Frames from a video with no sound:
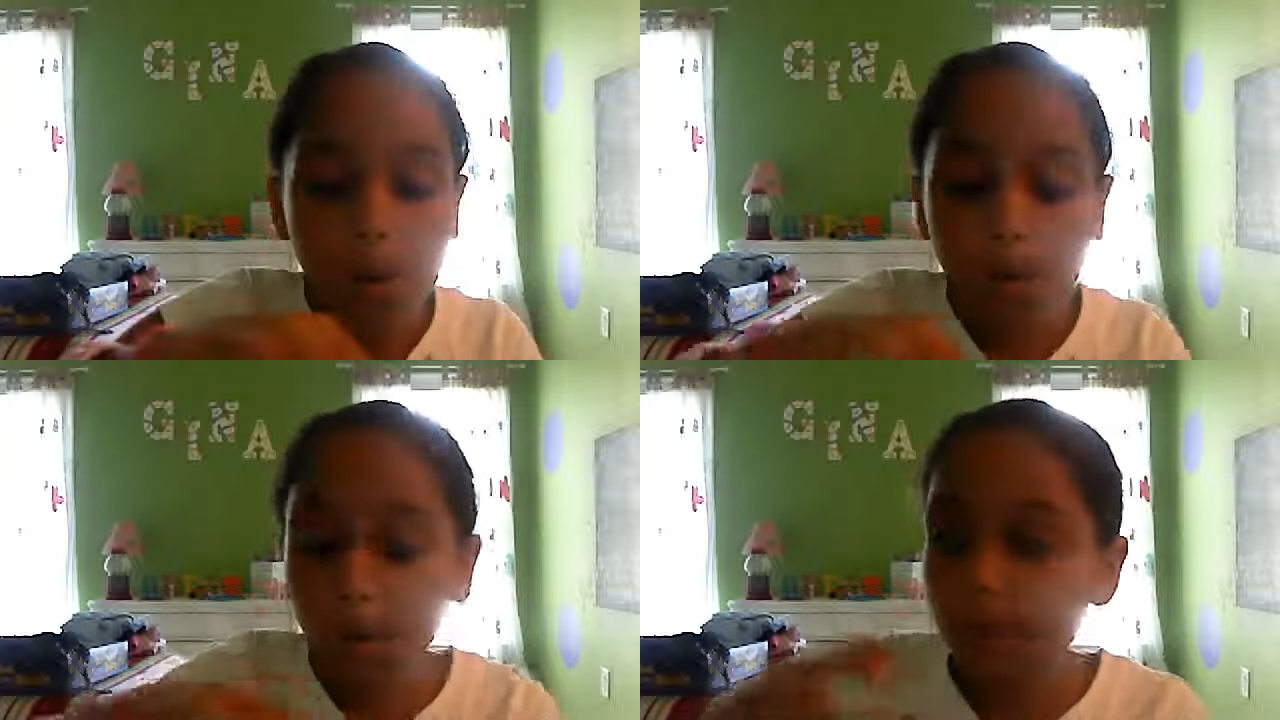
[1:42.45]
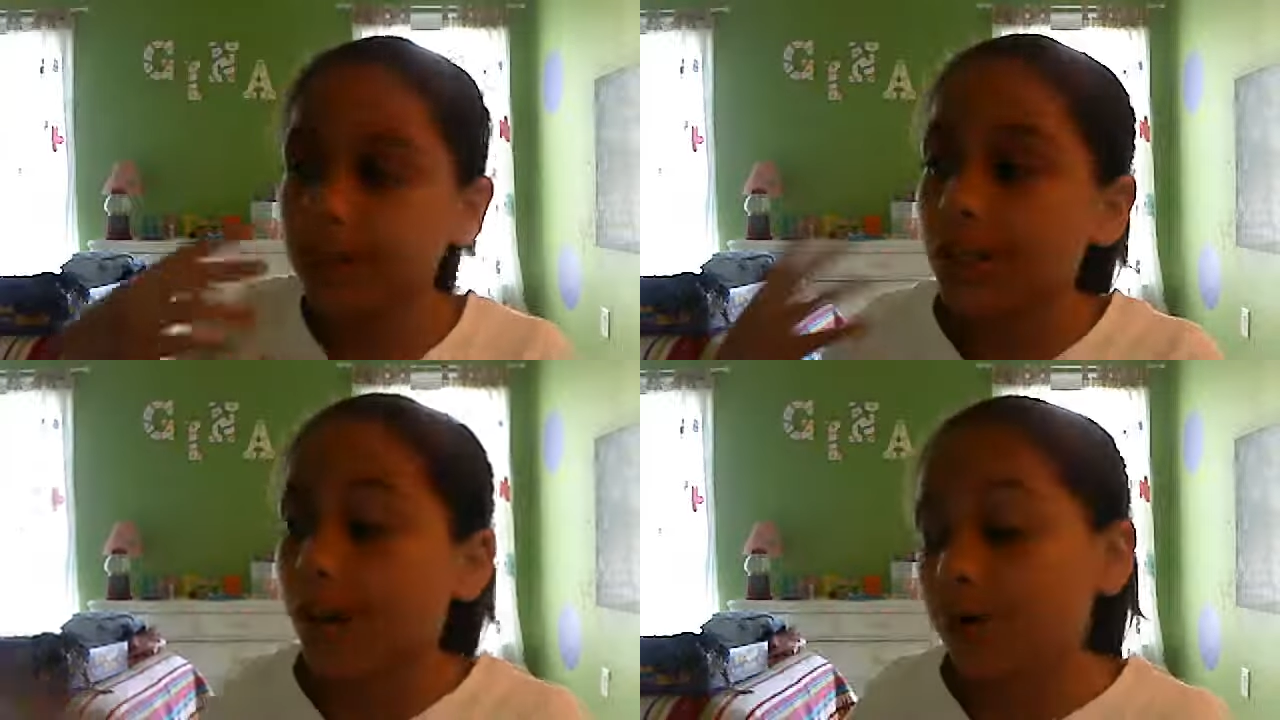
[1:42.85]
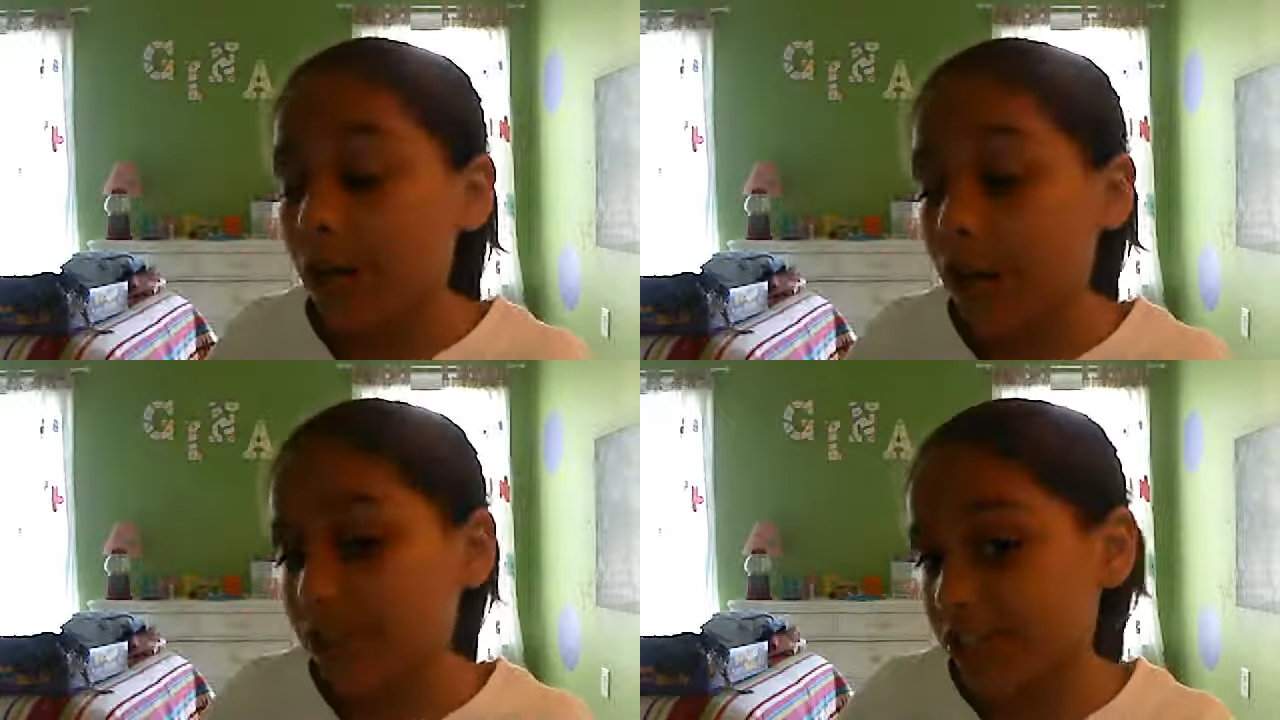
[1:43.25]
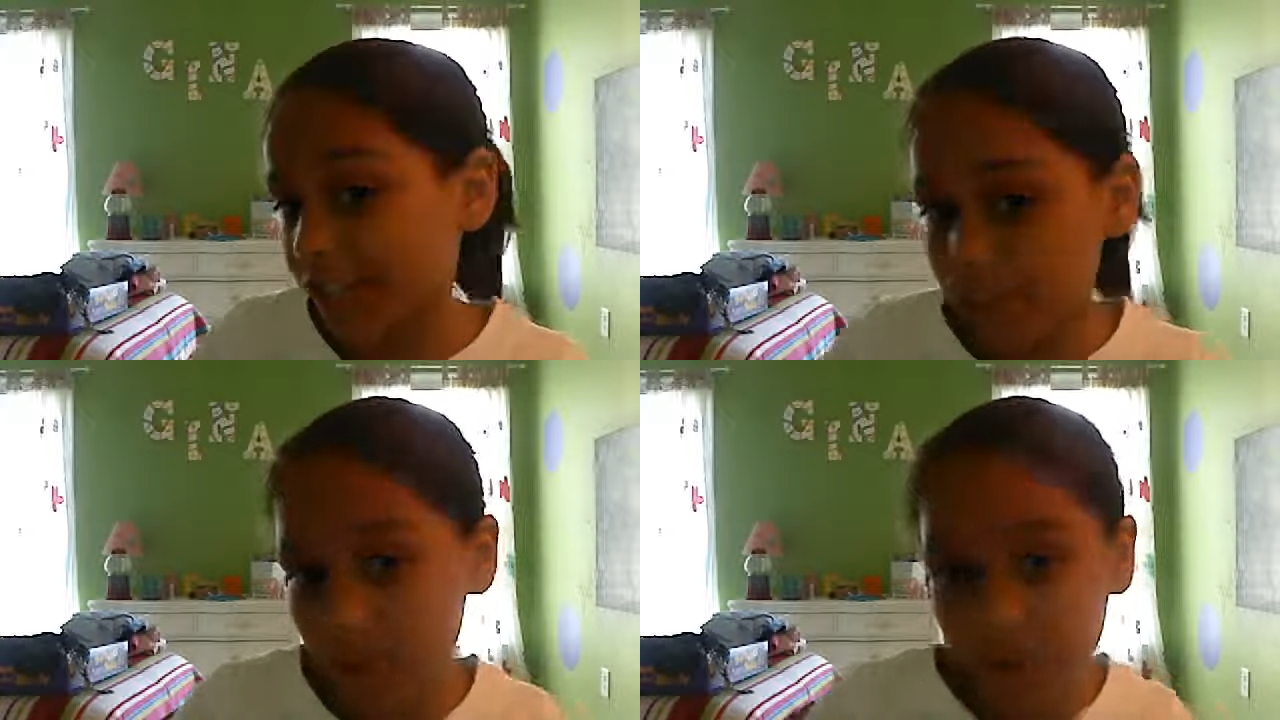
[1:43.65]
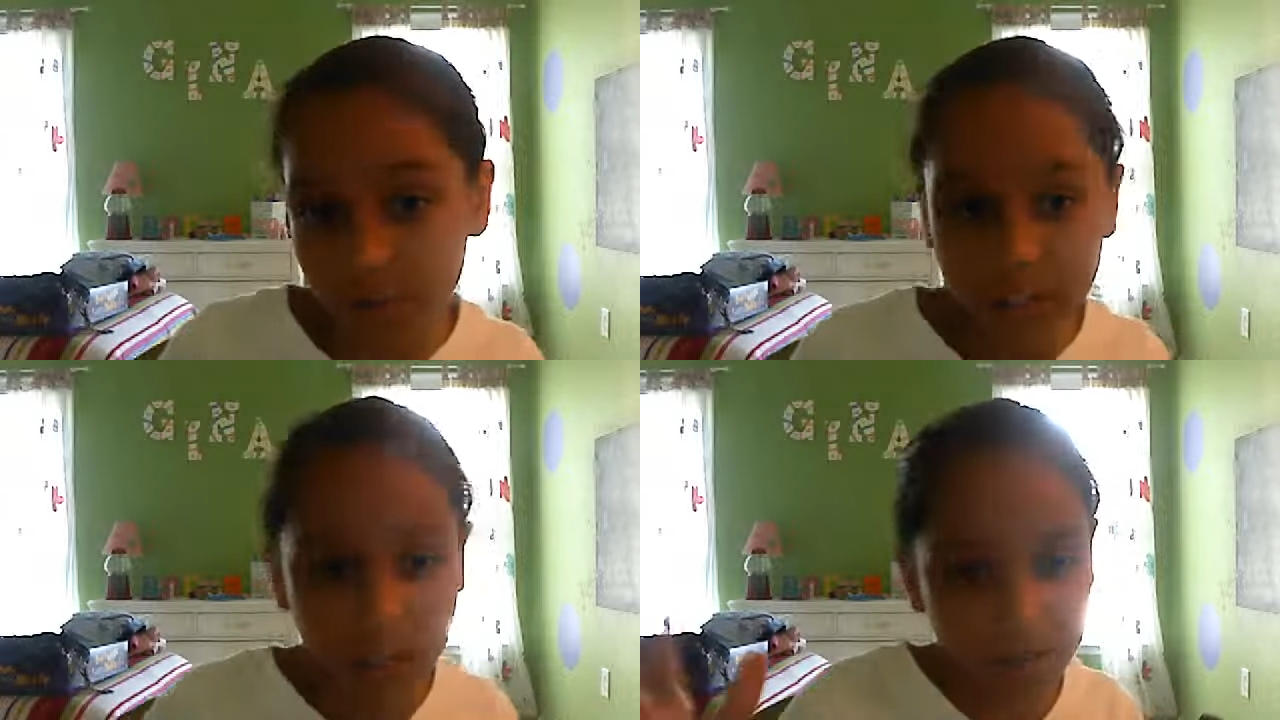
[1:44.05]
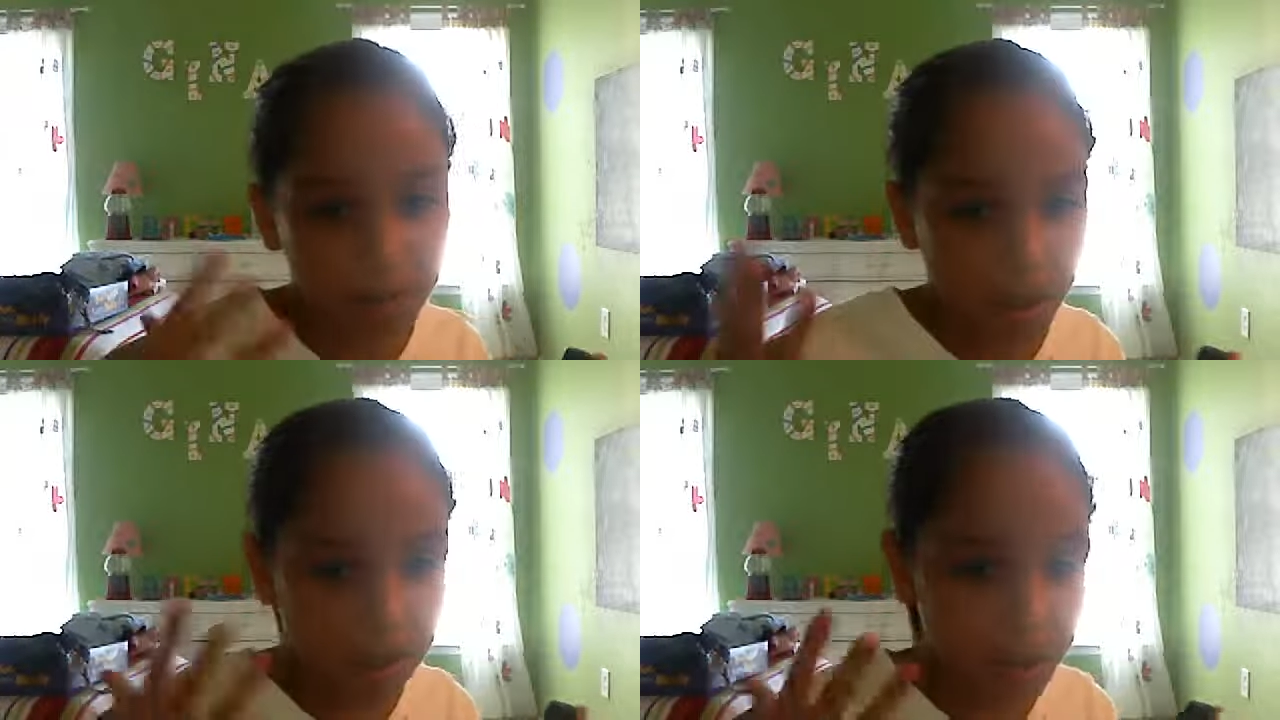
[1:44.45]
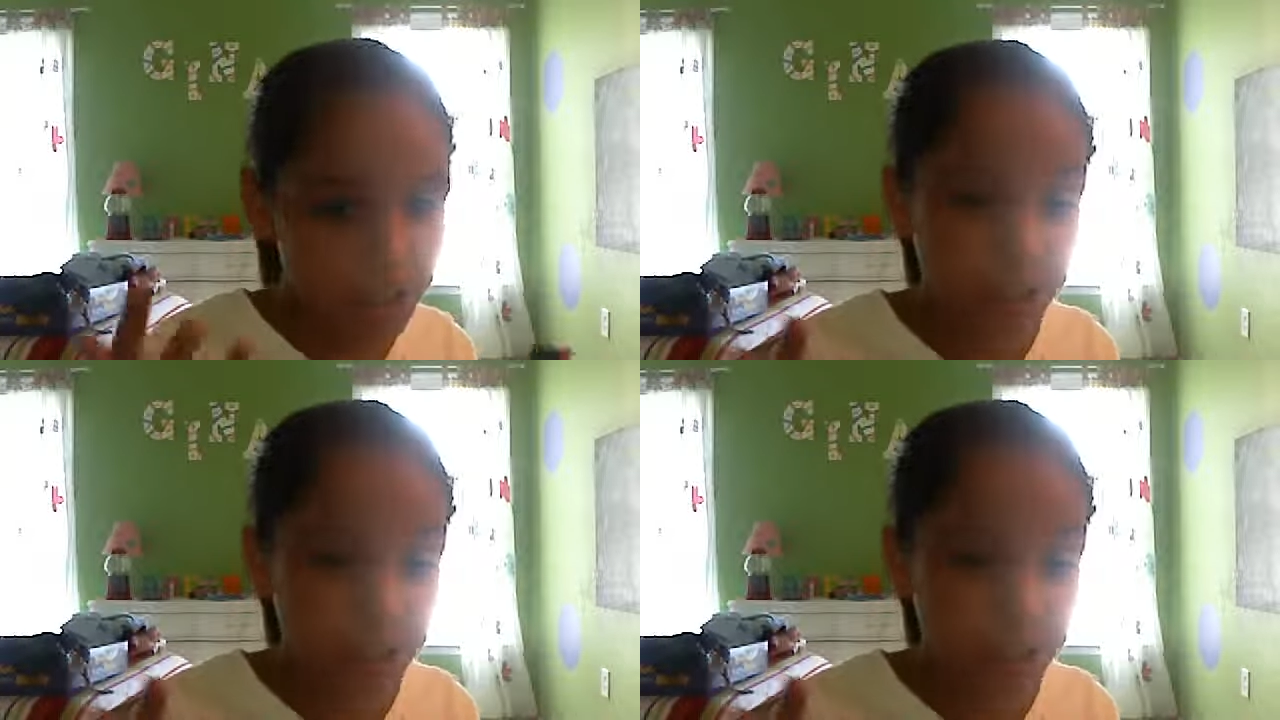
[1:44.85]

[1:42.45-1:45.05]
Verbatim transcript: well, you know how she likes pearls and like sometimes she